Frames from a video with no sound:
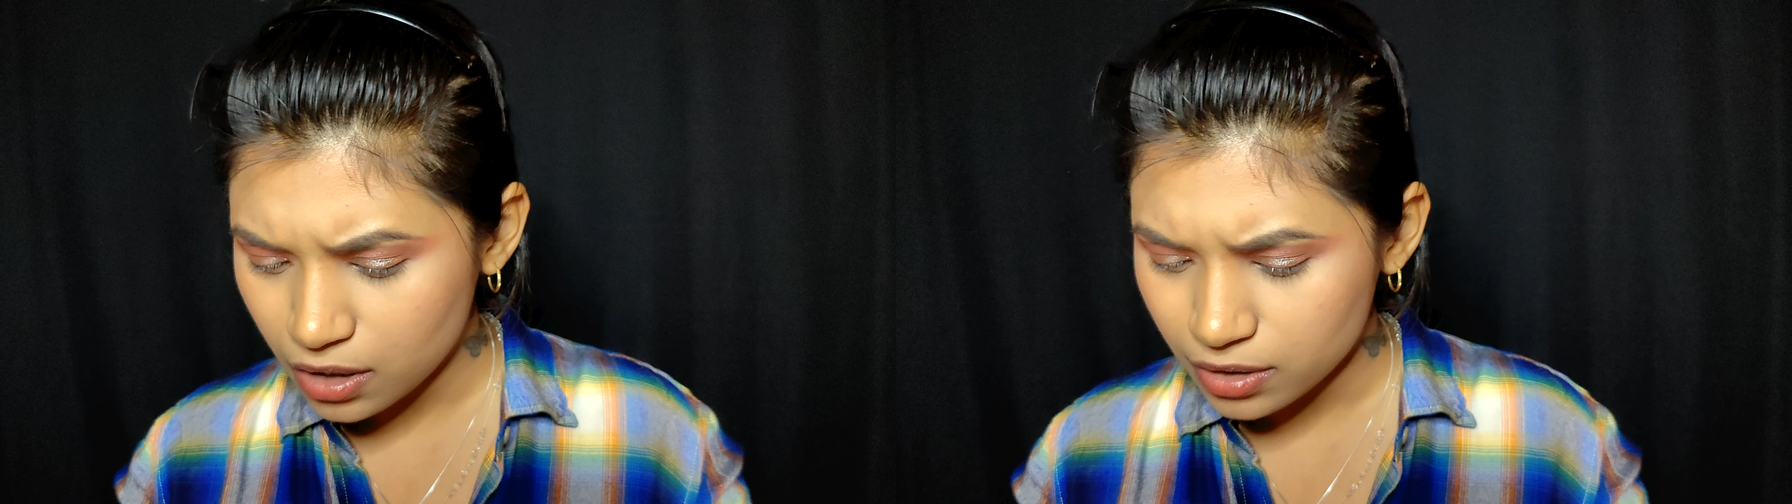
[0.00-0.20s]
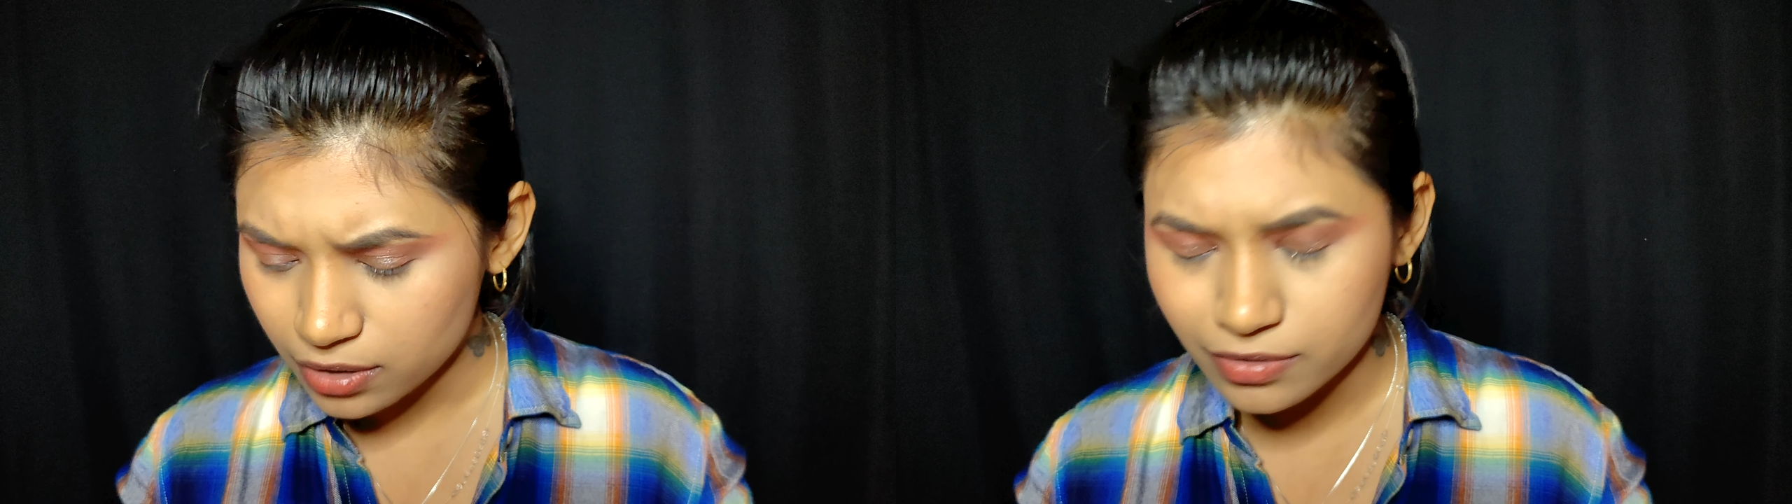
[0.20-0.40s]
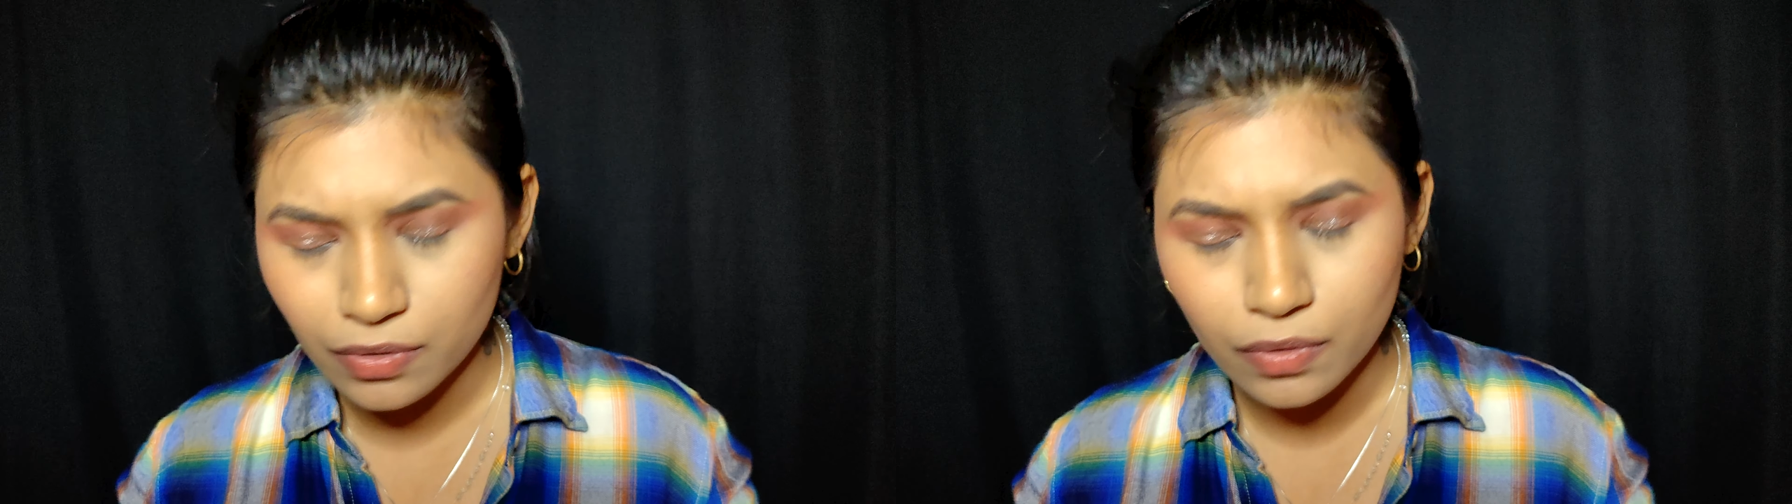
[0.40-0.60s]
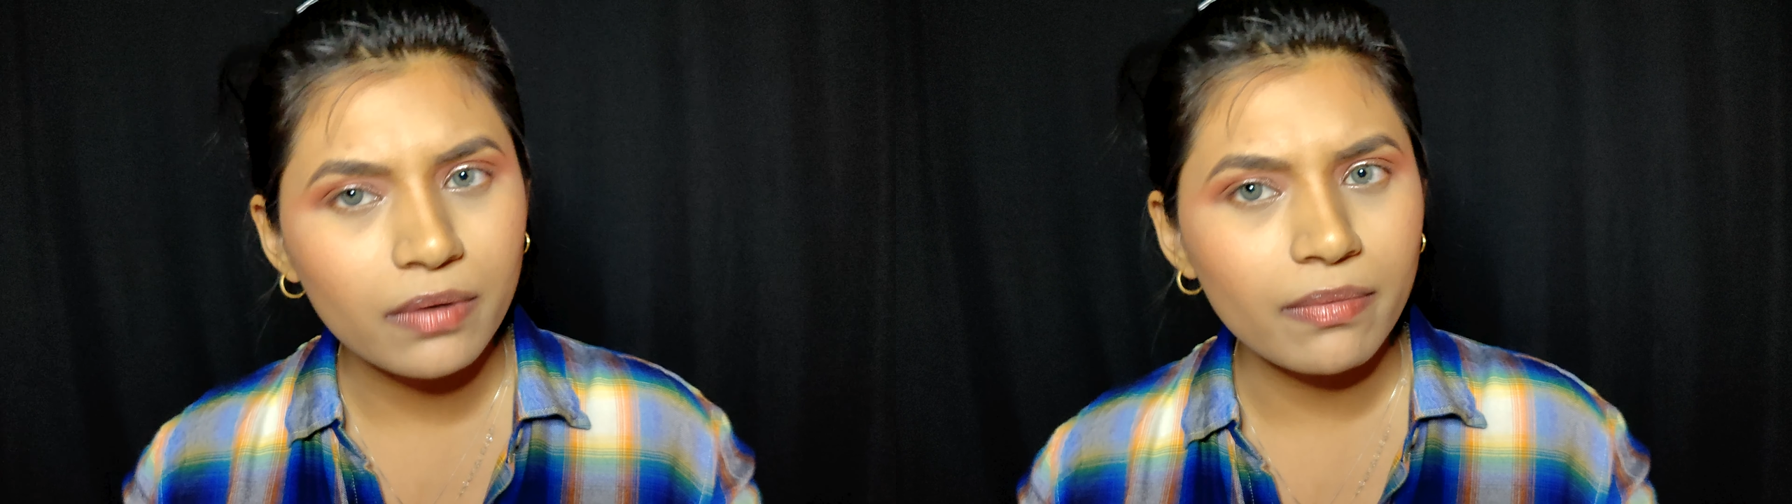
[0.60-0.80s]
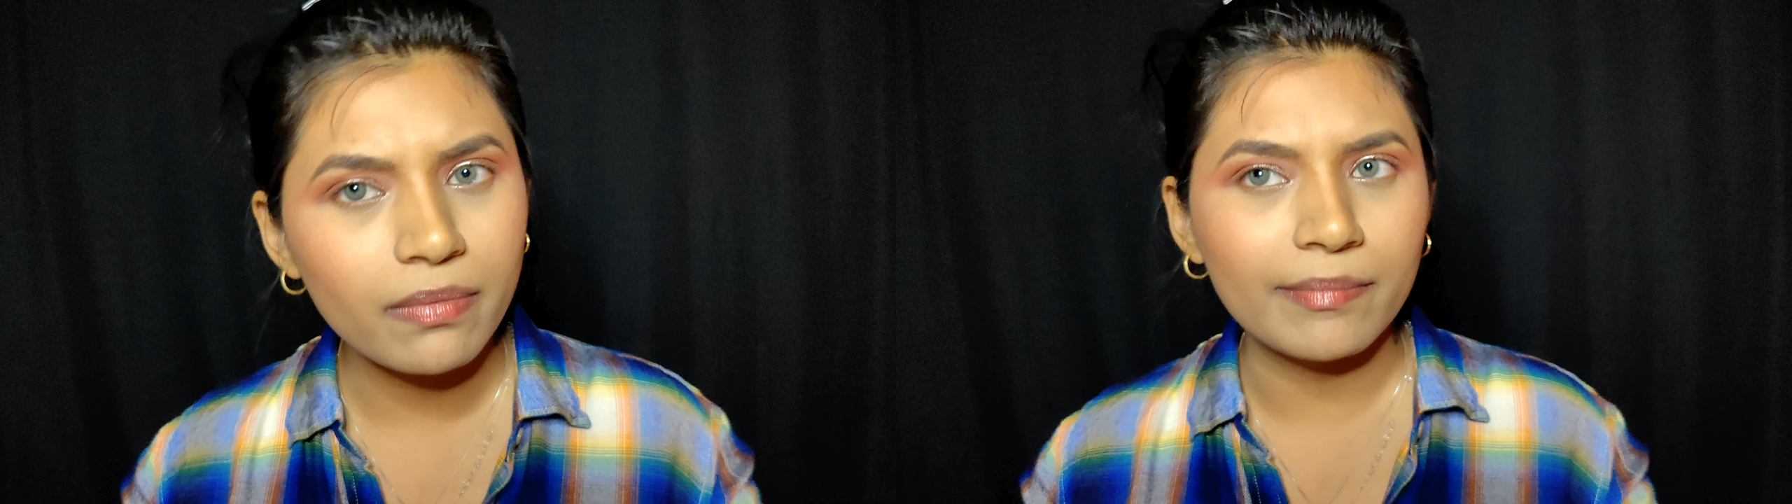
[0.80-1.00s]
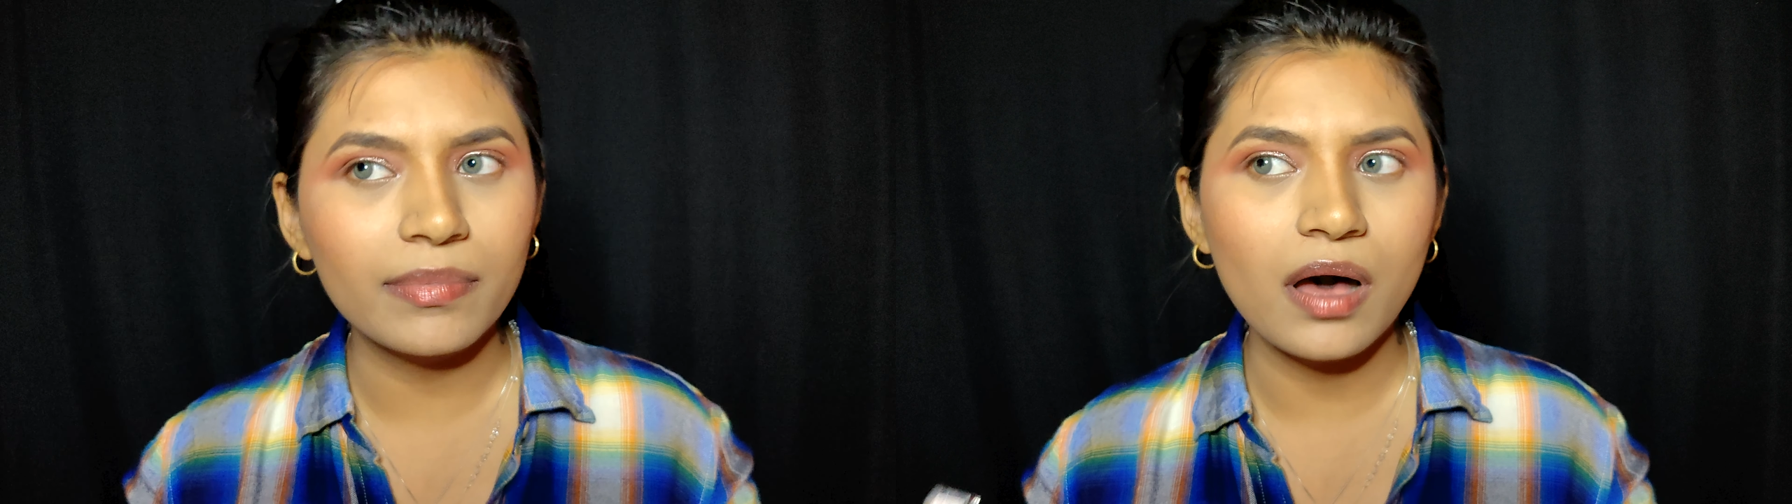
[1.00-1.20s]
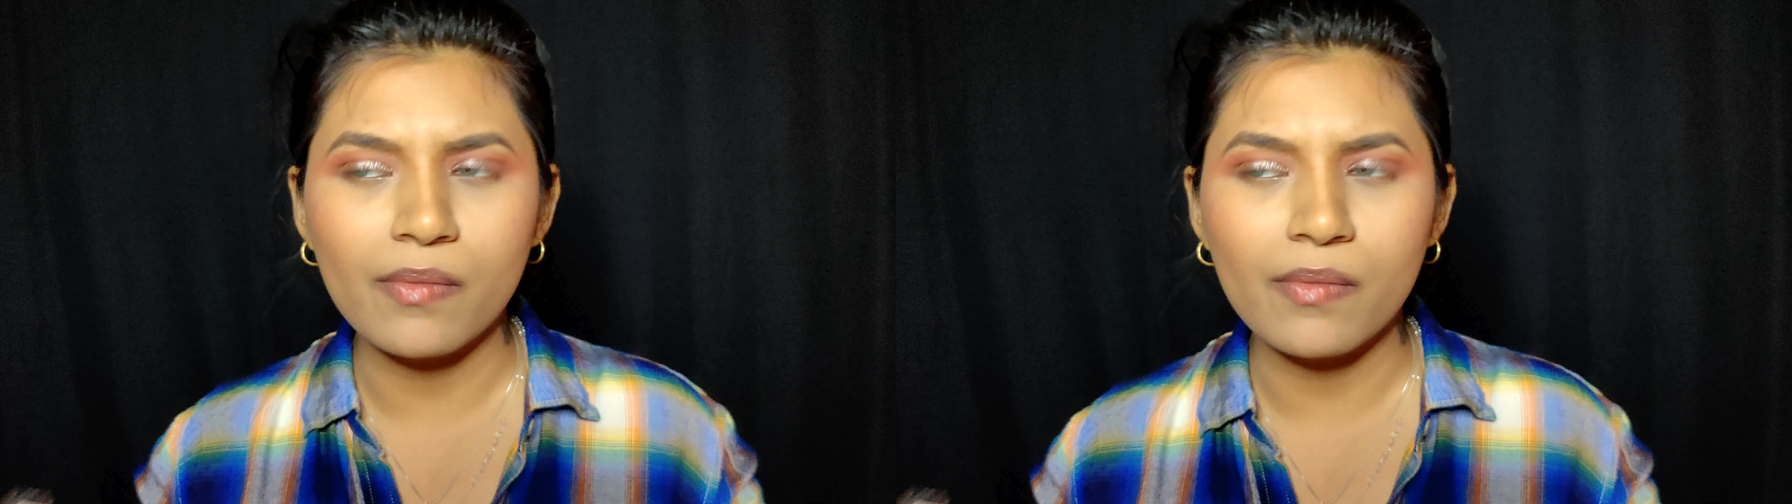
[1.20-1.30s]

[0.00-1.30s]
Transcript: Don't remember how much,